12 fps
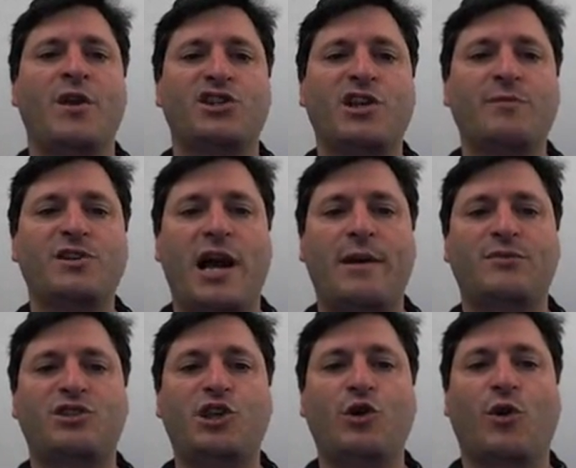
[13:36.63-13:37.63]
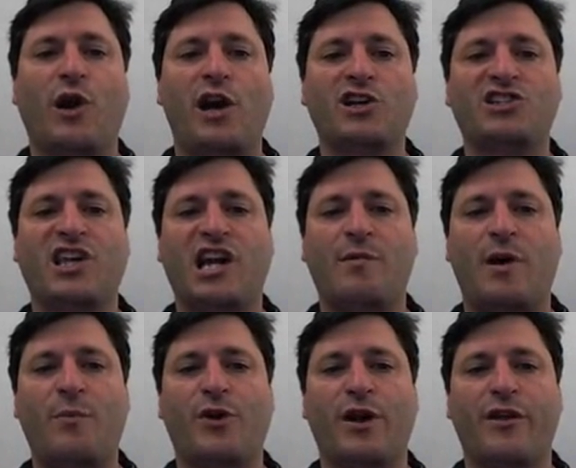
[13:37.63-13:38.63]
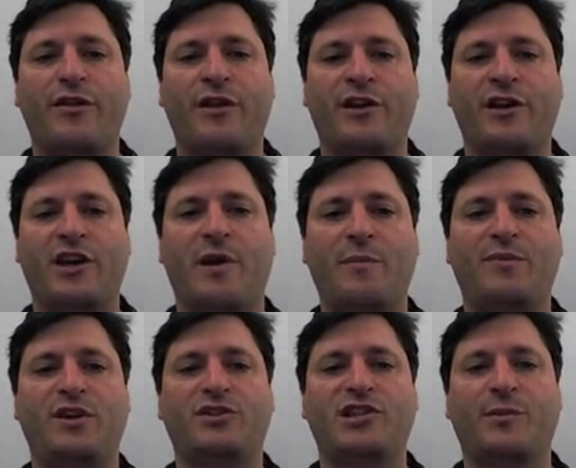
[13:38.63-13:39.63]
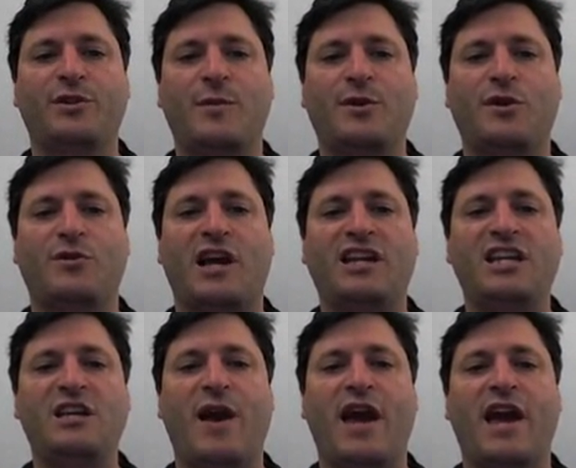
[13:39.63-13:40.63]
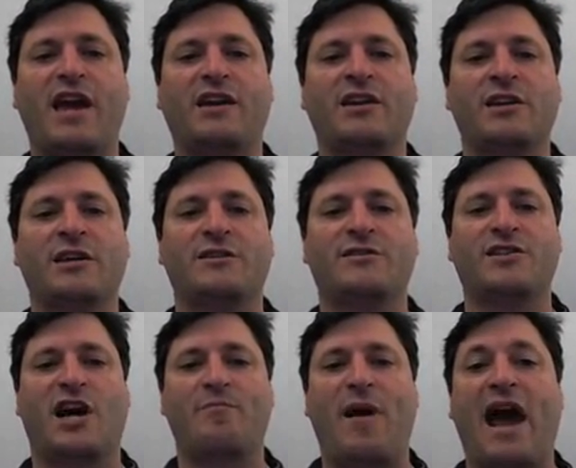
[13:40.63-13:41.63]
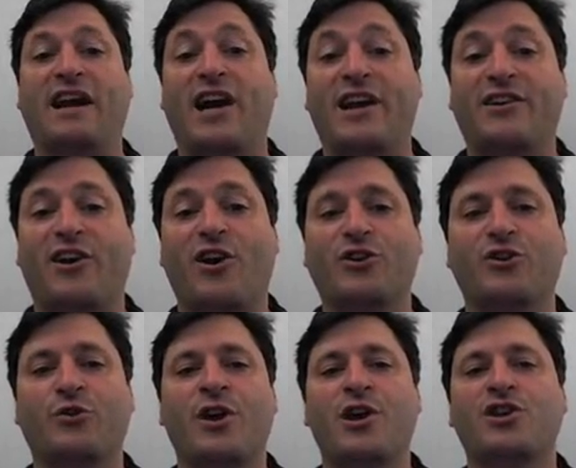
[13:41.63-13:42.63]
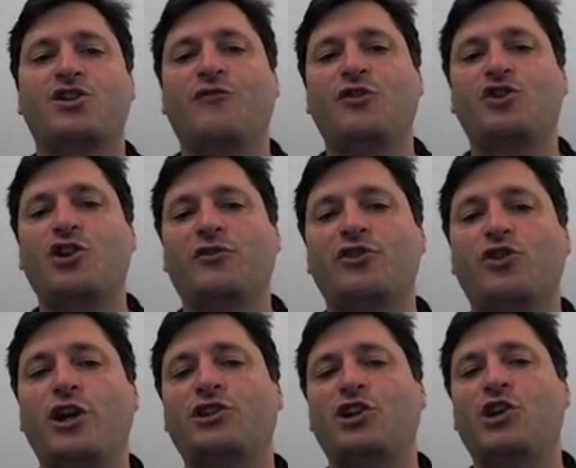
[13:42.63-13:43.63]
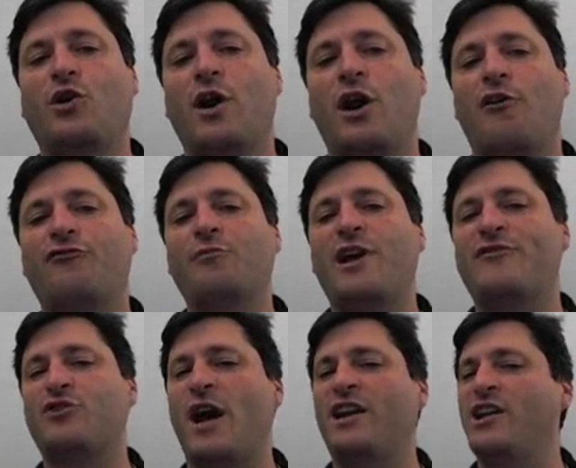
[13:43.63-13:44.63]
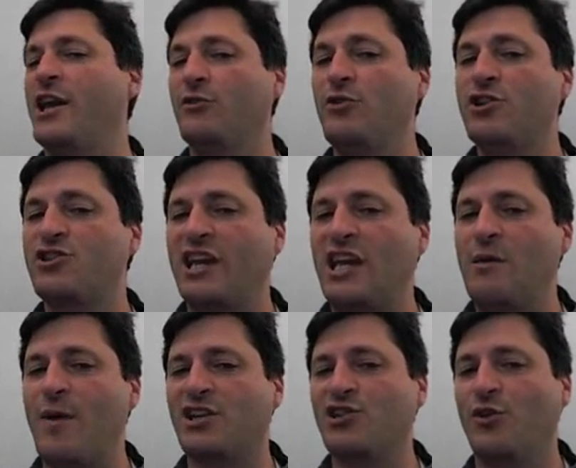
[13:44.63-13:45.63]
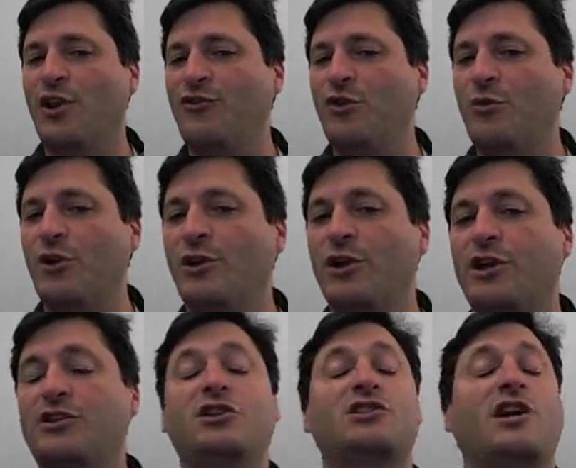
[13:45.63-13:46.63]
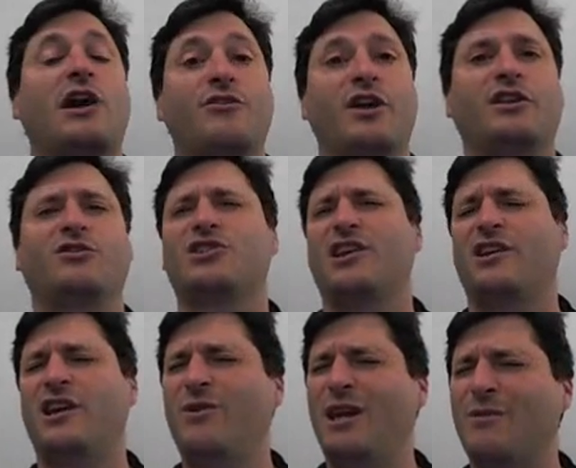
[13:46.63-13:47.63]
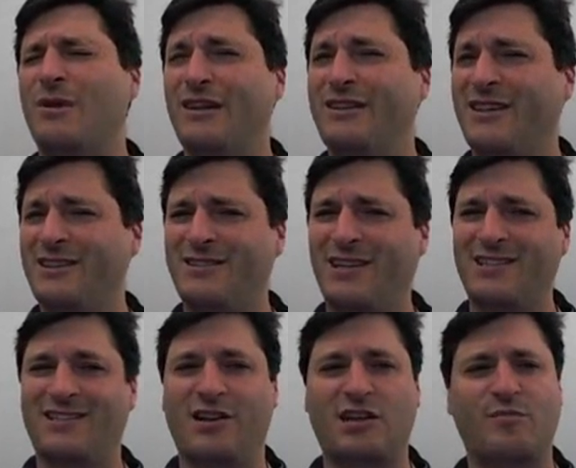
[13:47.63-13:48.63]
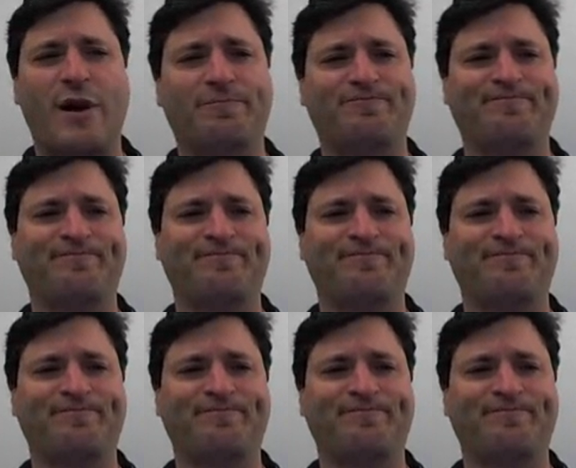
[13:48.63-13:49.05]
Sometimes the URLs they come up with, it might be www.ebay.badguy.ru. So if you sort of look at the URL from left to right, it looks like eBay. It's only if you really look at the entire thing you can say, hey, wait a minute, that's not eBay.